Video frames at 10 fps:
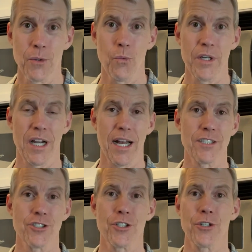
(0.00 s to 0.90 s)
when I
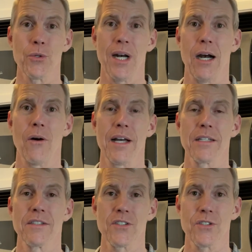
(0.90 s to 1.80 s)
show you how I
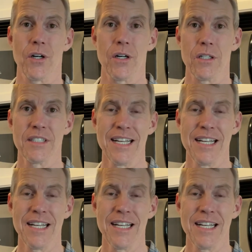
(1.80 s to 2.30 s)
installed